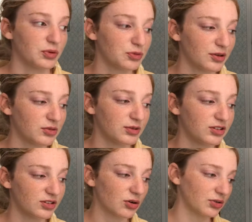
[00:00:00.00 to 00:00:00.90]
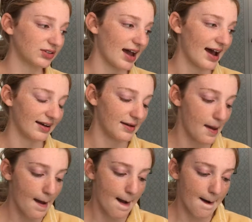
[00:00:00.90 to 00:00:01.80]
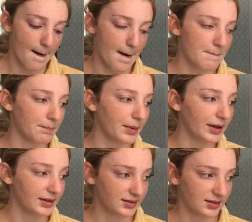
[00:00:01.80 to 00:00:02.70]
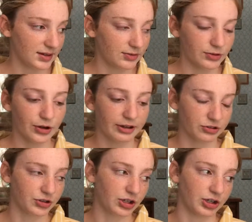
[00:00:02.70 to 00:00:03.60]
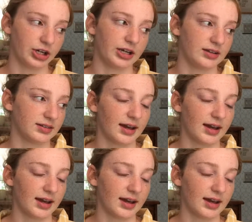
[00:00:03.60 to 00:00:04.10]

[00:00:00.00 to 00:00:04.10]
which makes me so sad. But if you guys are curious,